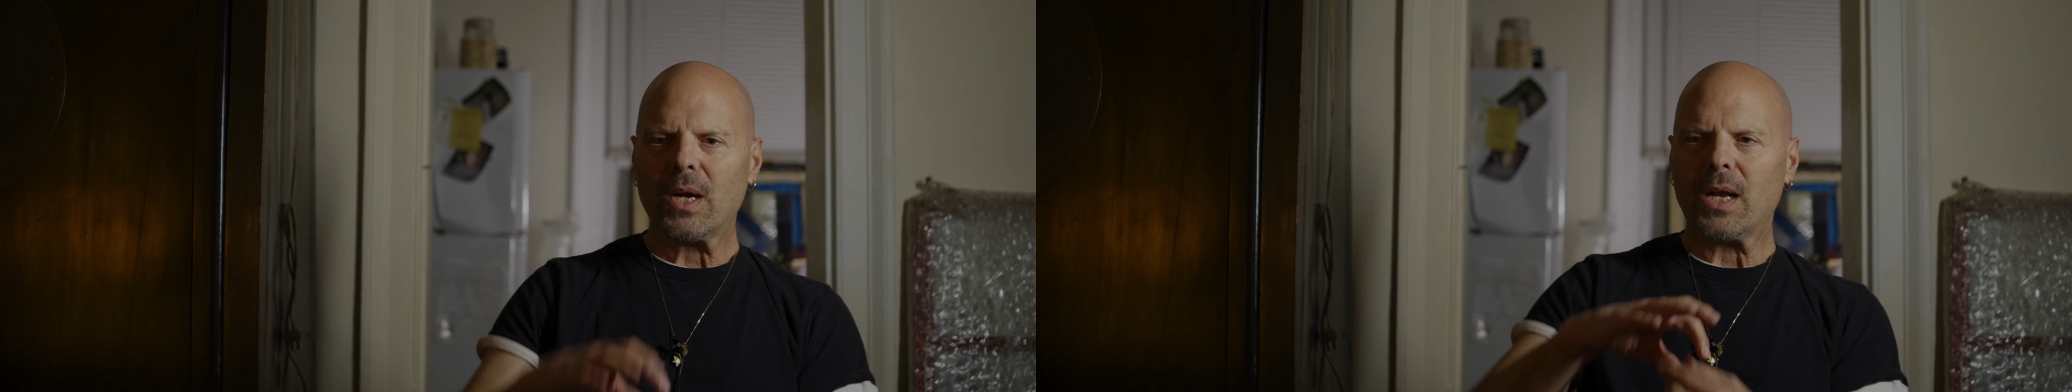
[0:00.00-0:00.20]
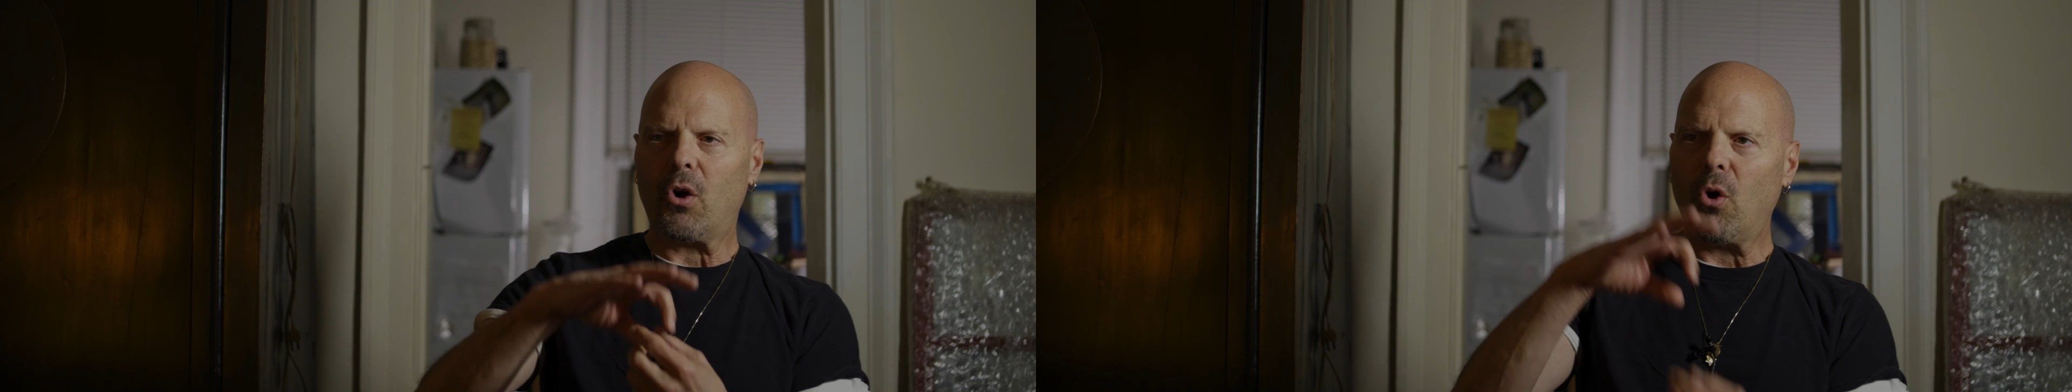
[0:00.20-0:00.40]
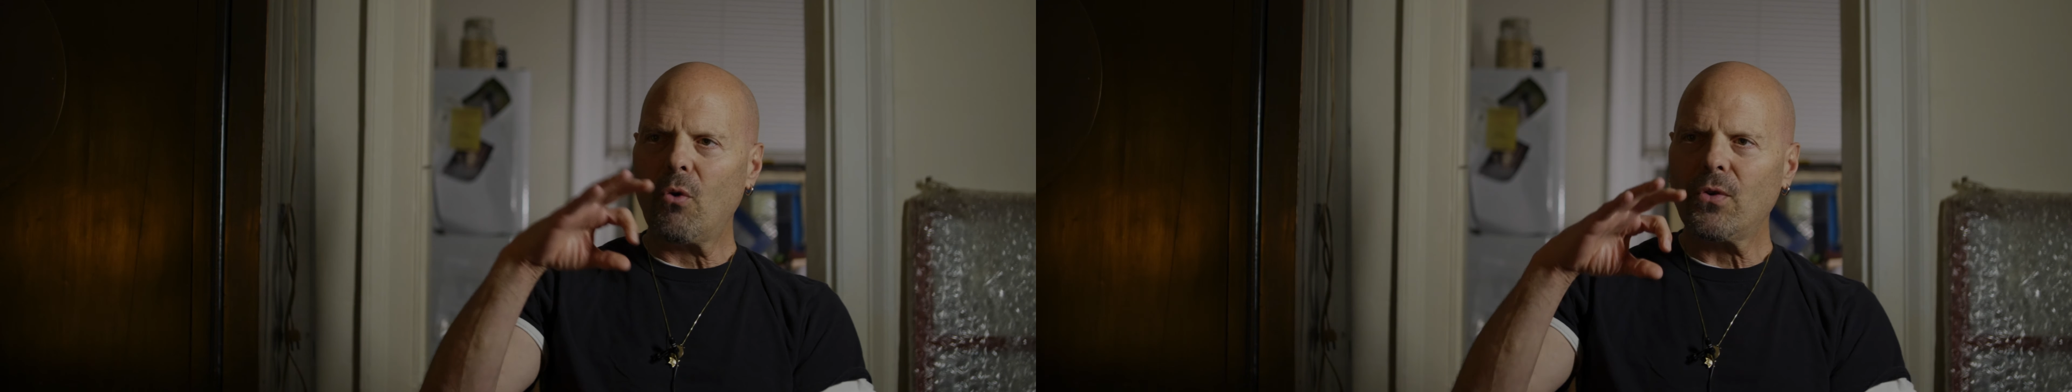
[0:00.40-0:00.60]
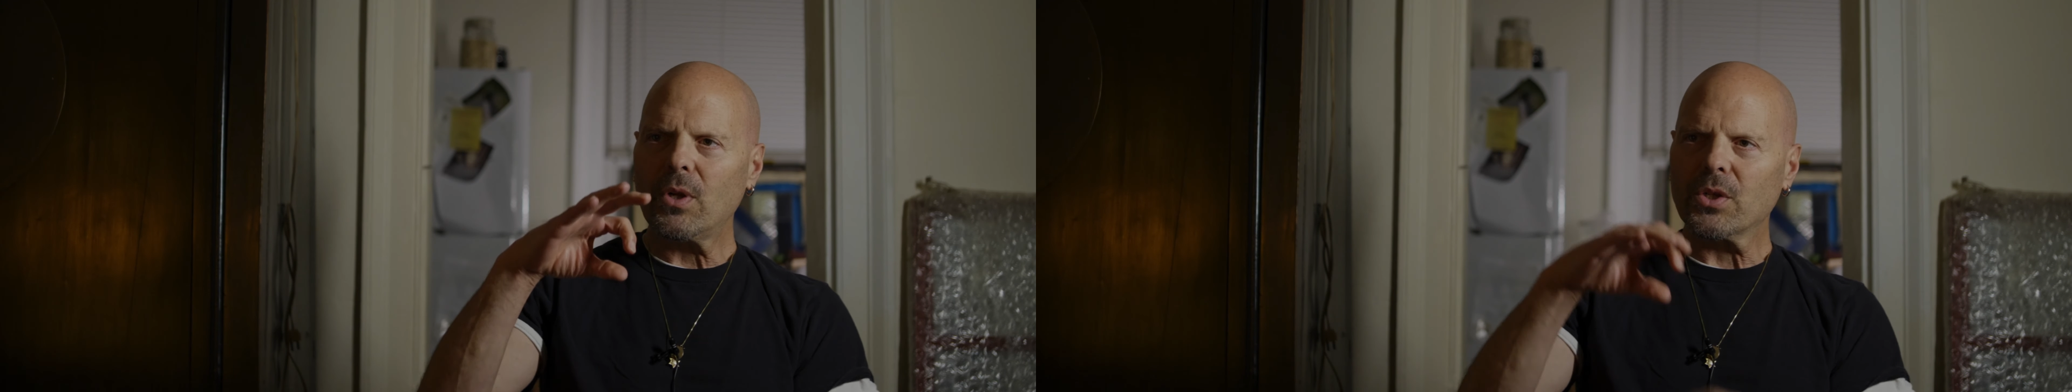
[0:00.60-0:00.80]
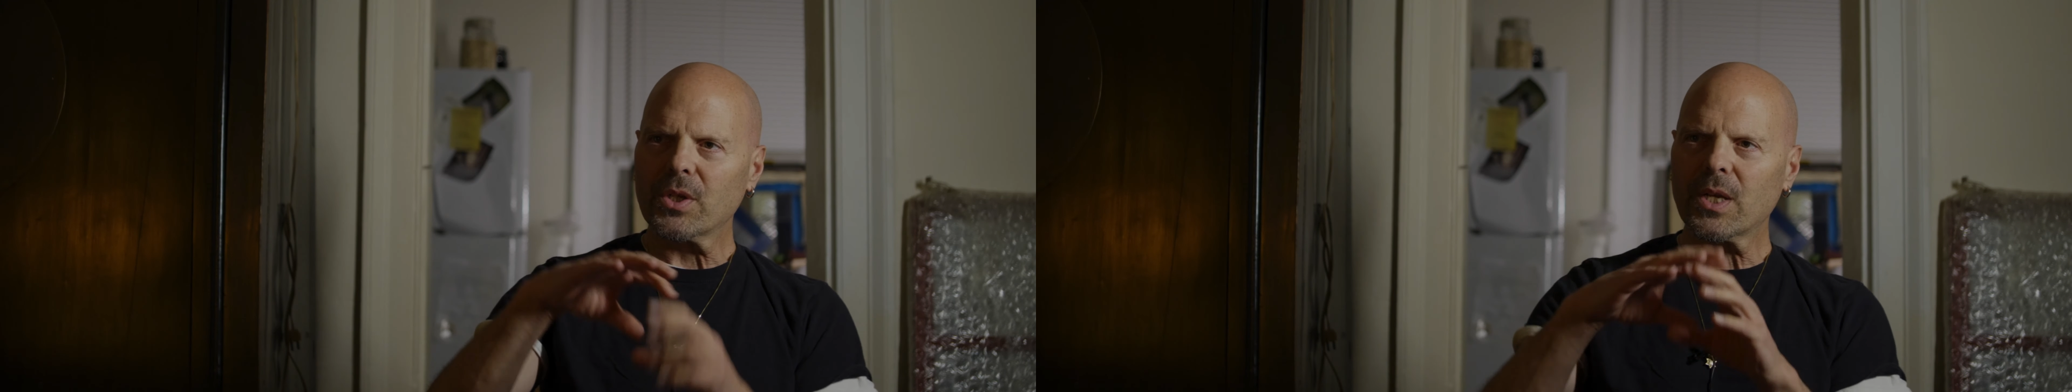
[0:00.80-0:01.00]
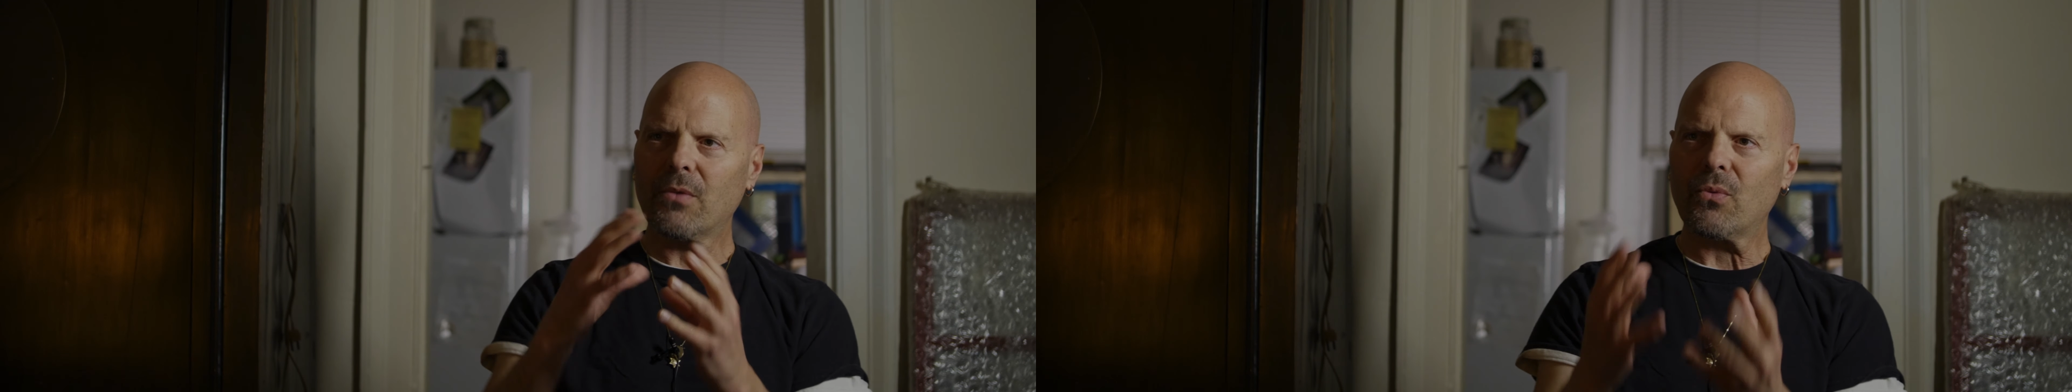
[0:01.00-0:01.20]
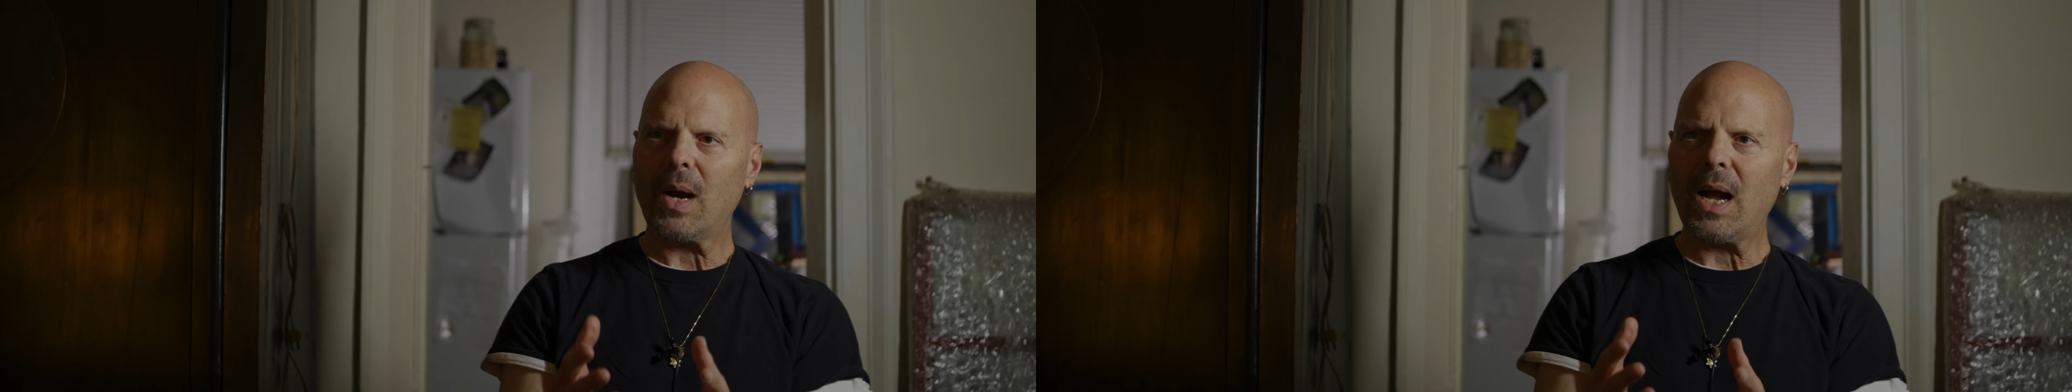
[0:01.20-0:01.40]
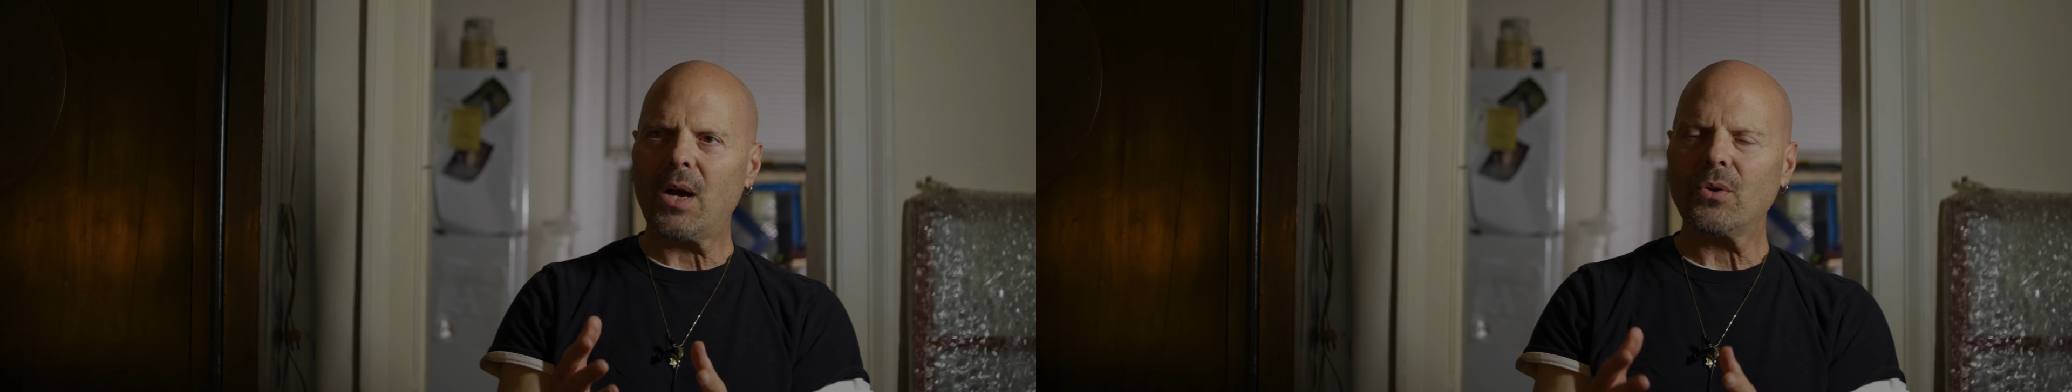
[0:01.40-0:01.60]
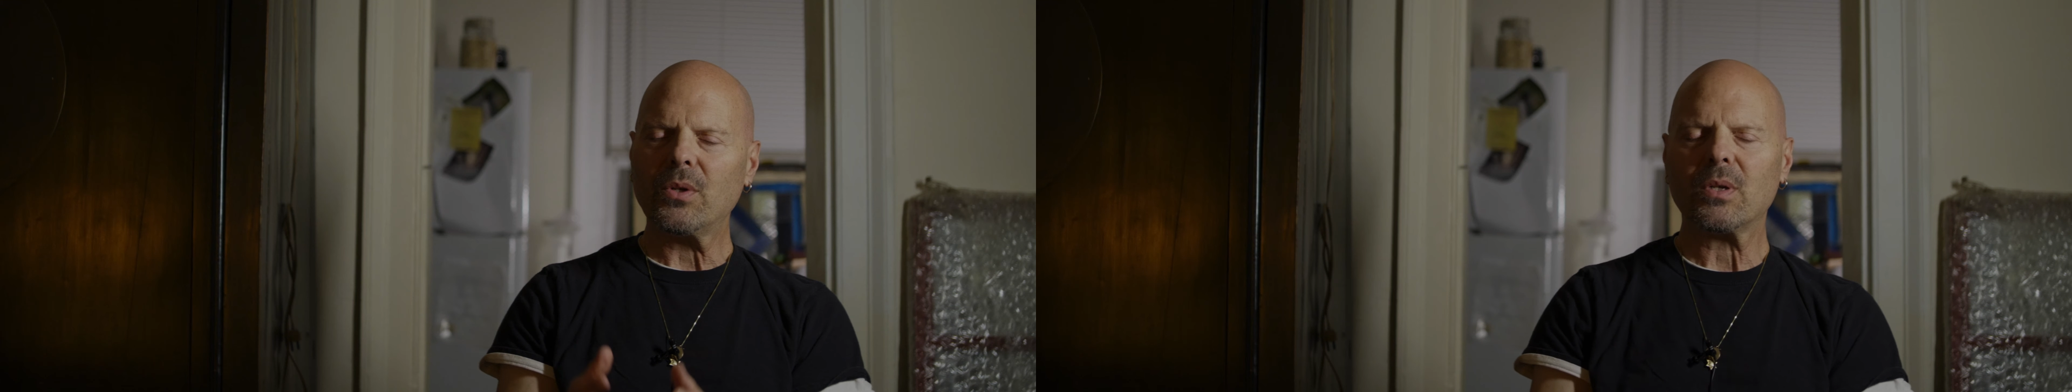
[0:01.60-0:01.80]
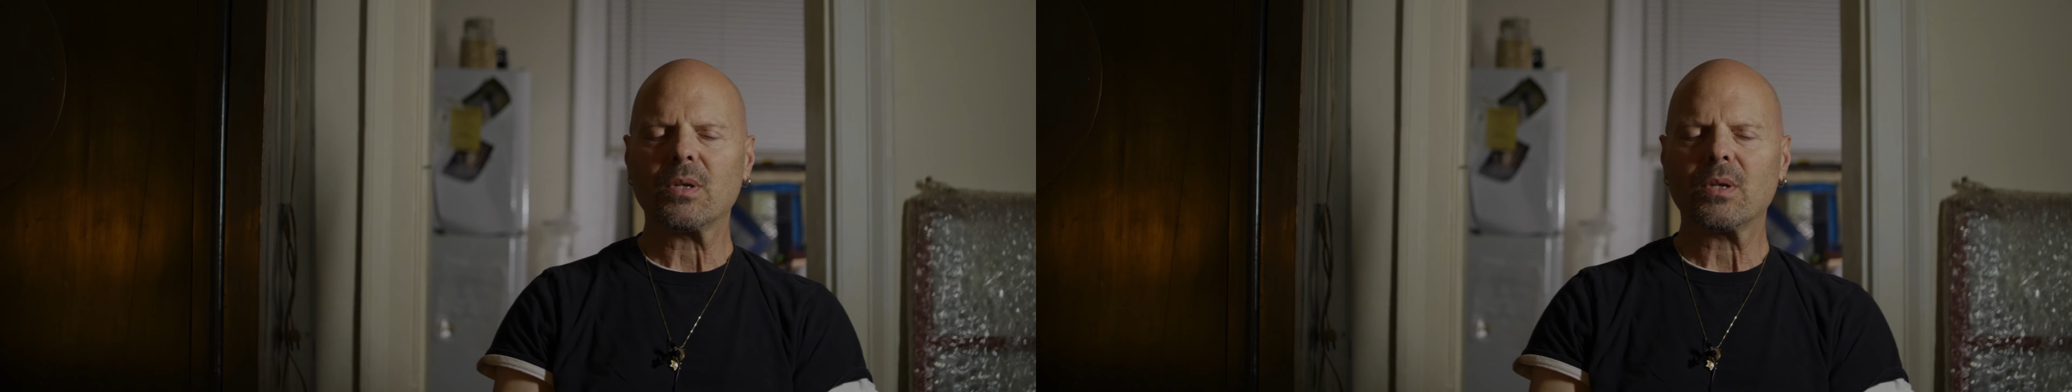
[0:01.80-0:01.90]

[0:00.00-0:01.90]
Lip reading: kind of oval instead of round.